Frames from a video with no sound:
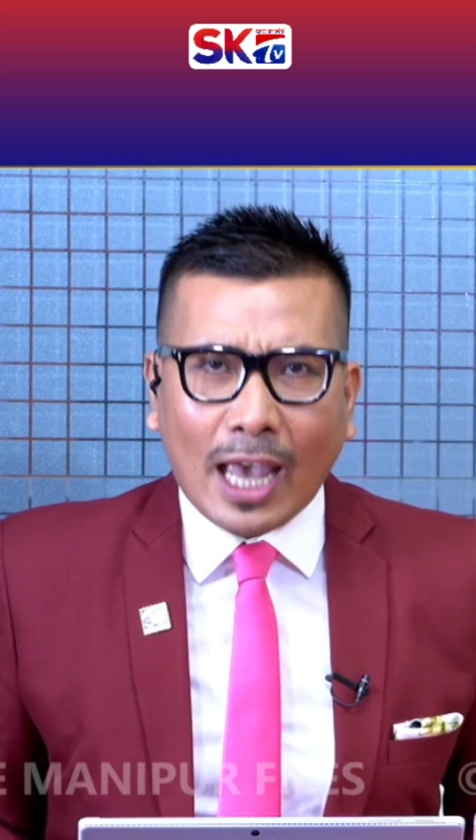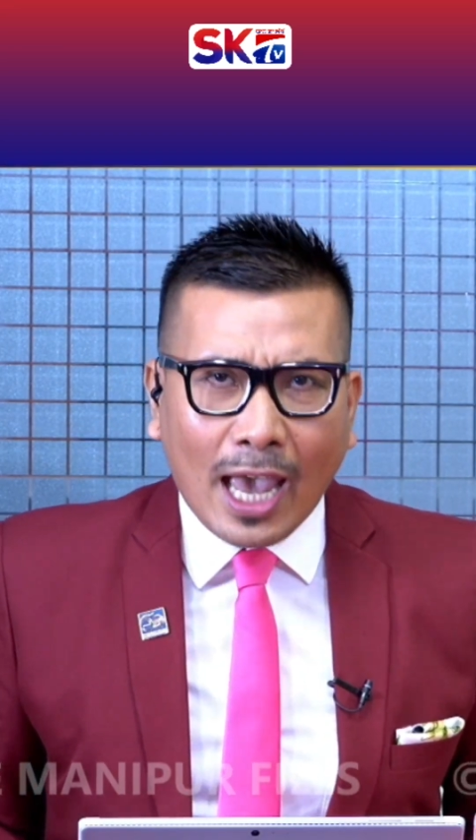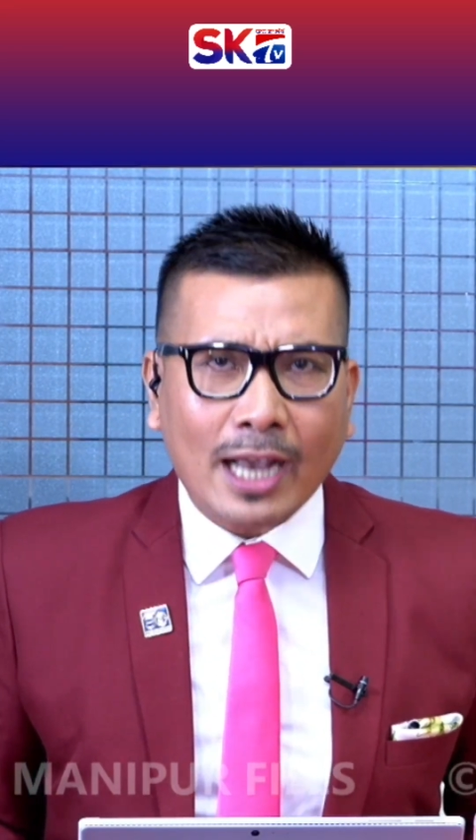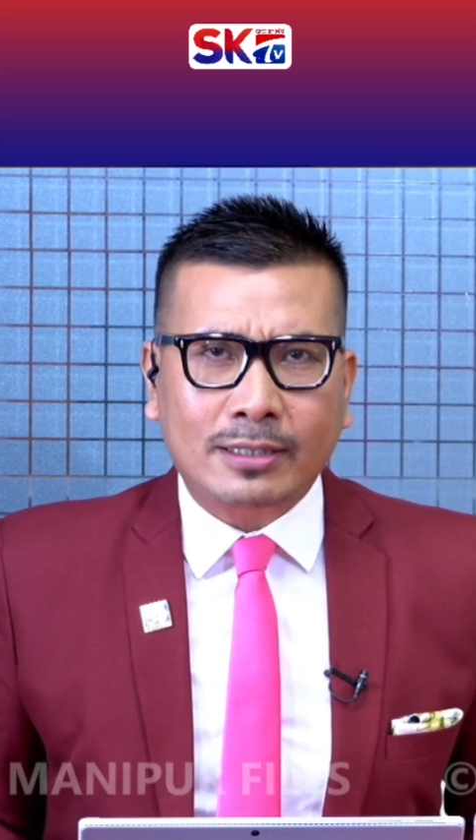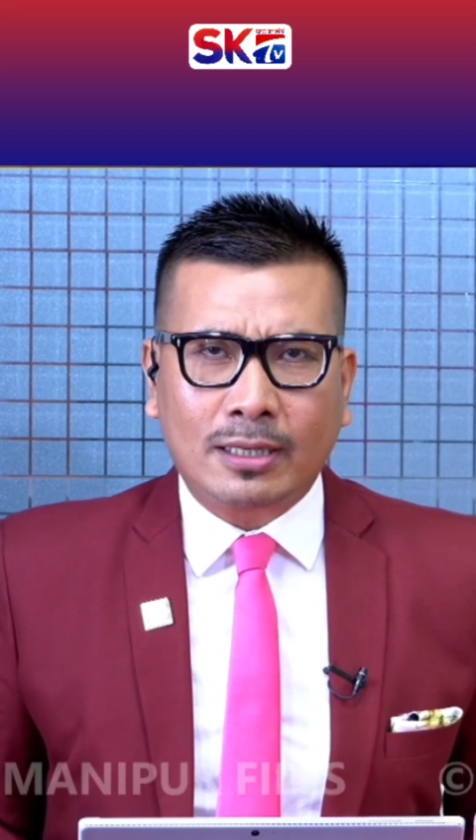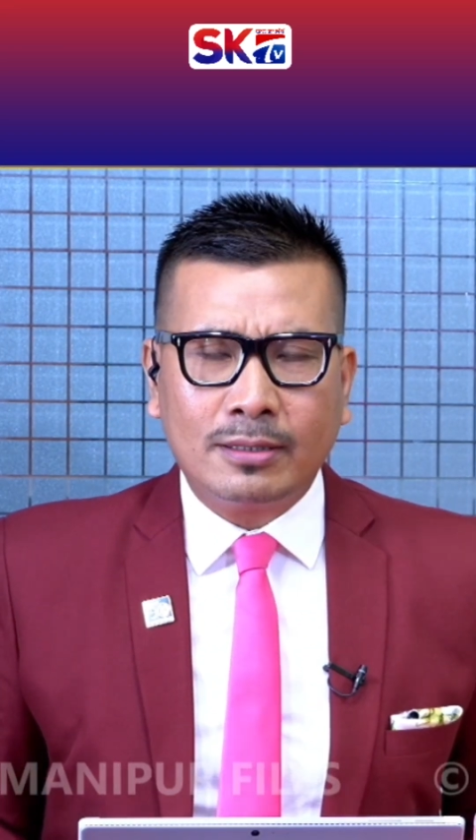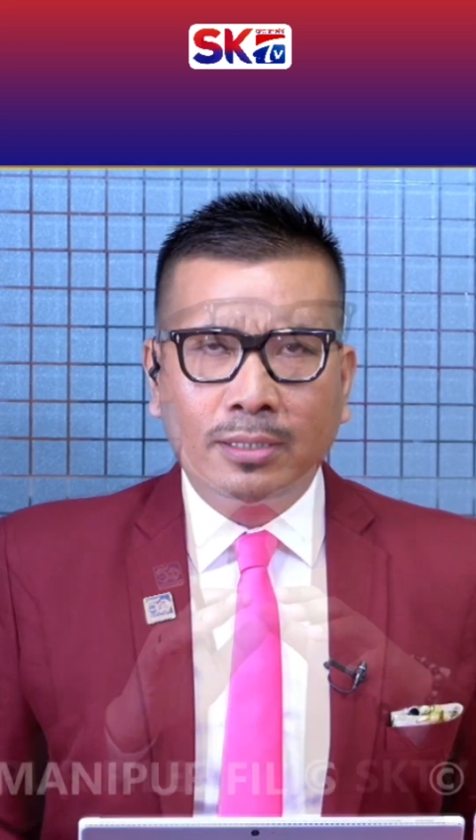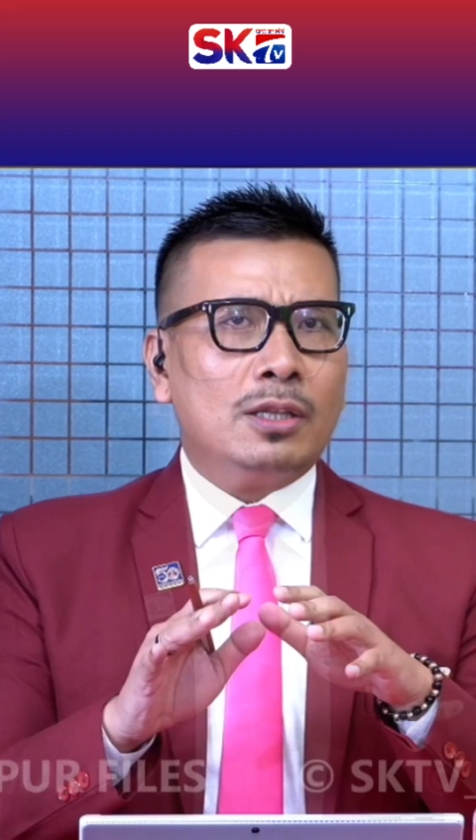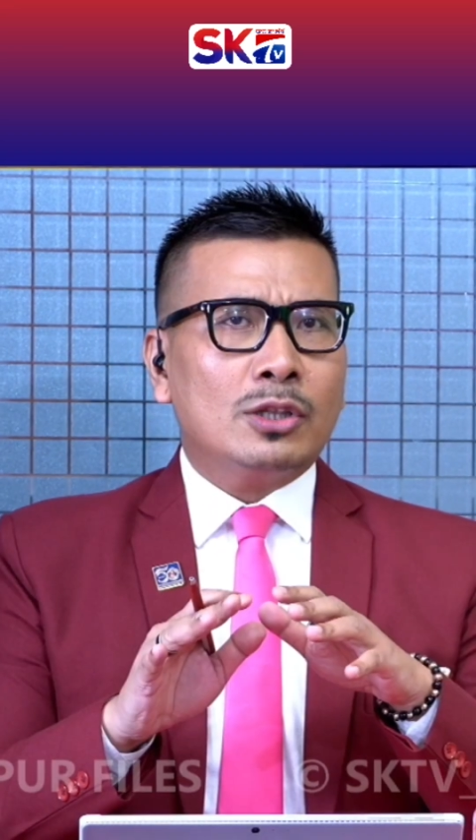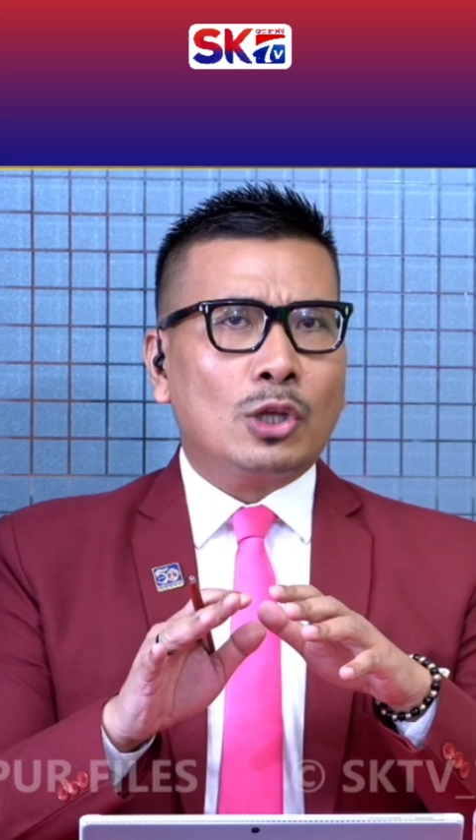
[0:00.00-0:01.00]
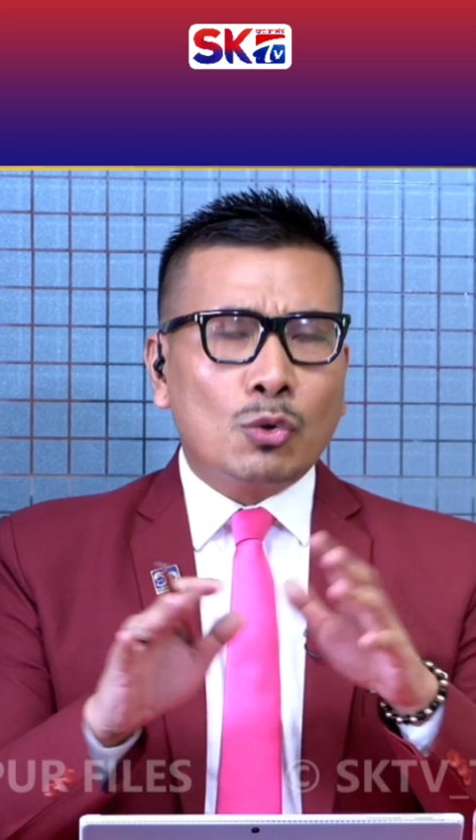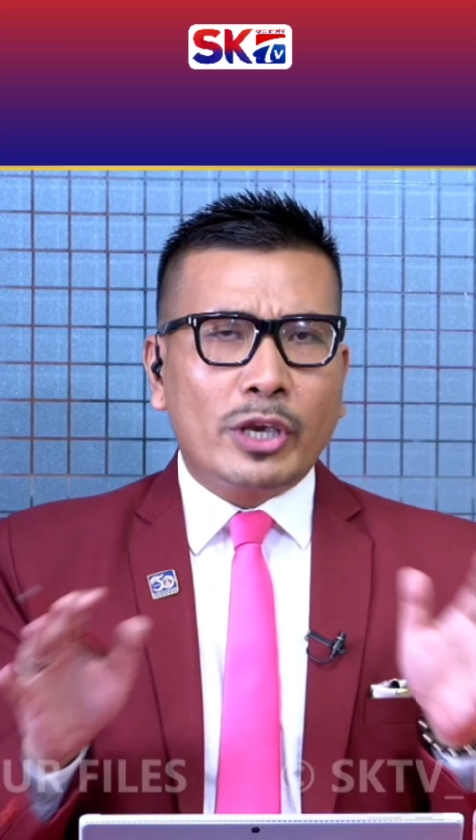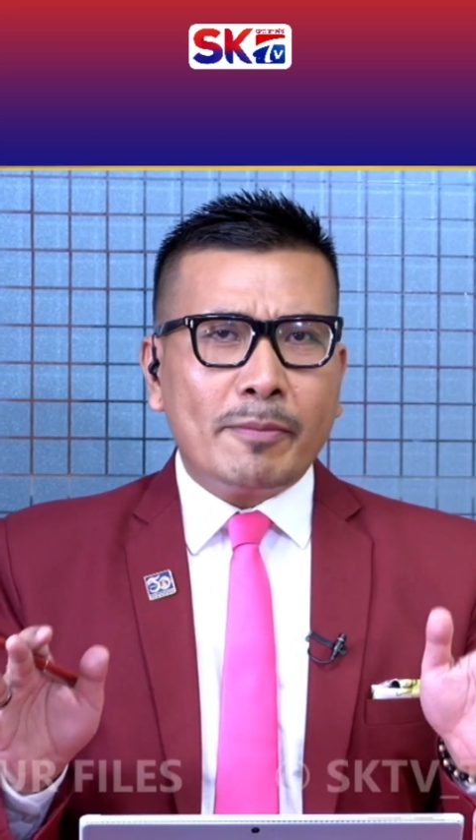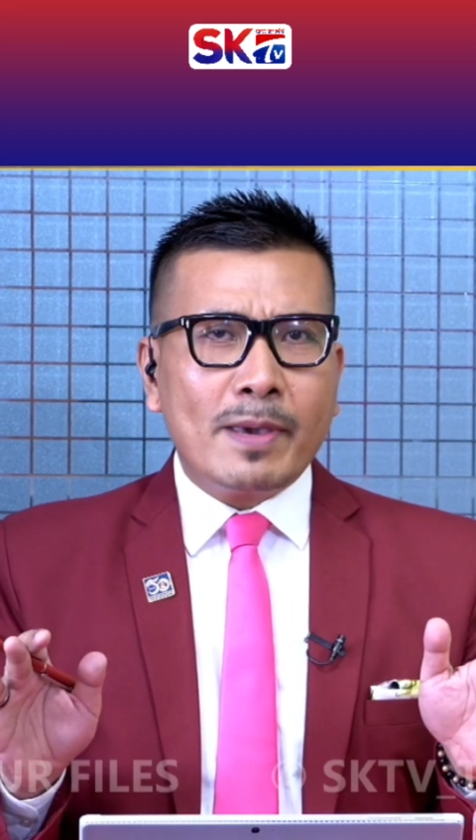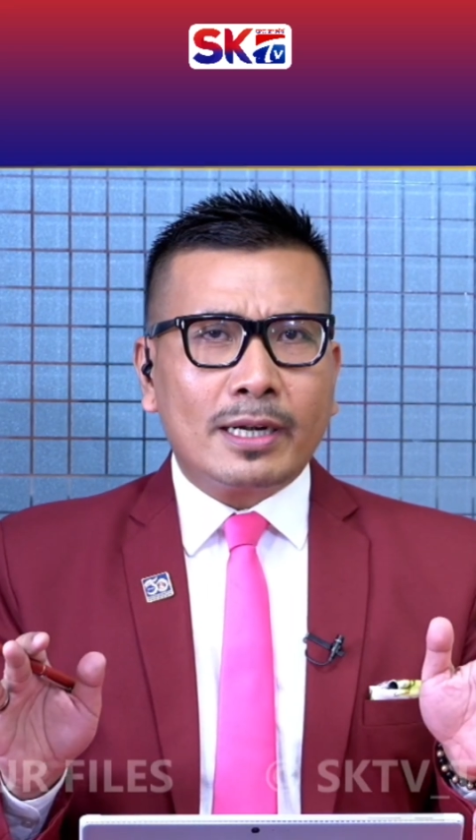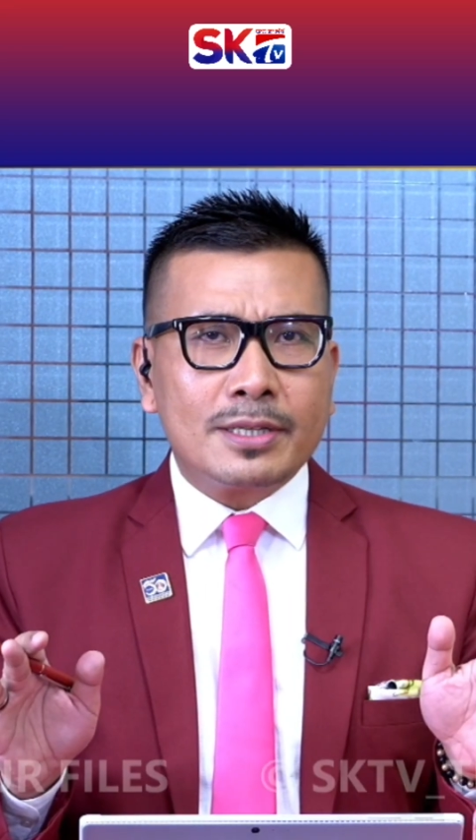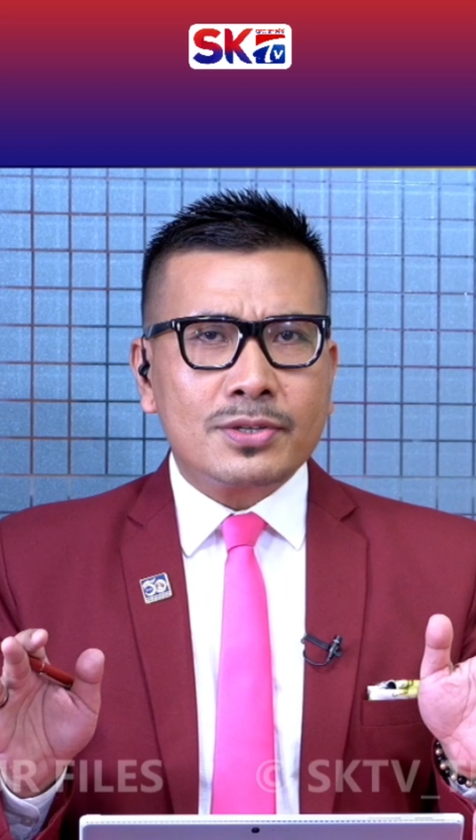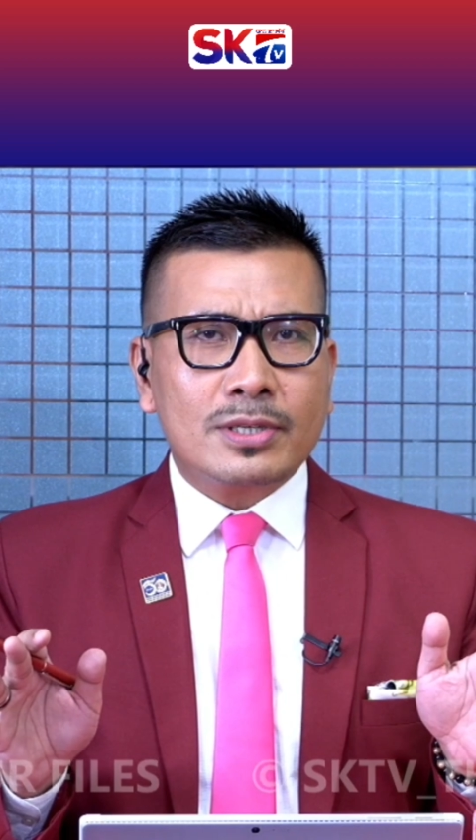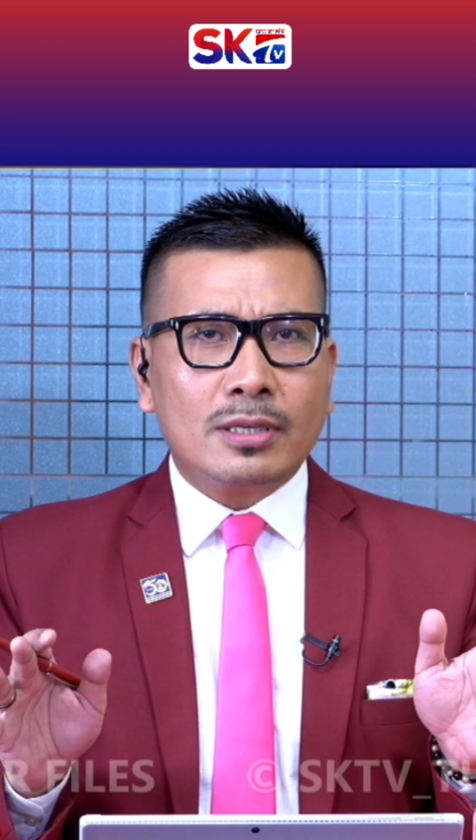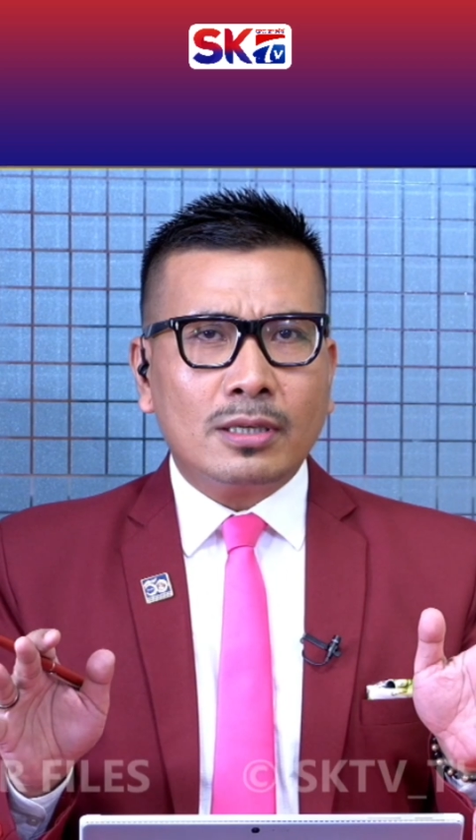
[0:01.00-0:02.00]
act. The Kuki
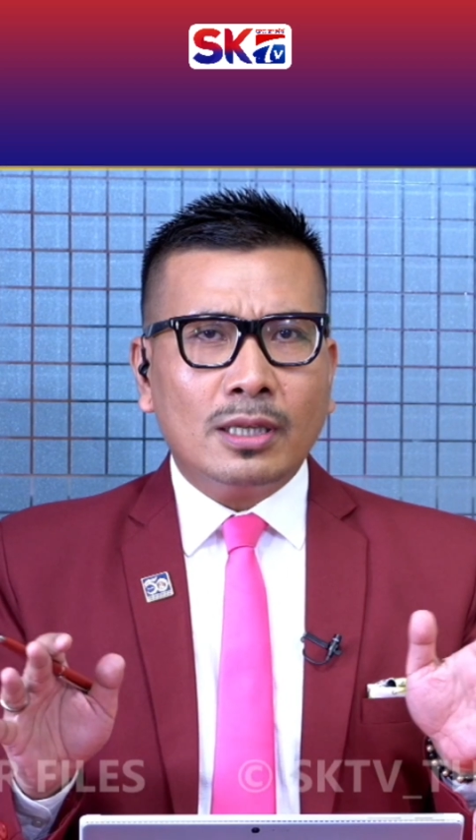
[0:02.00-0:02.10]
militants,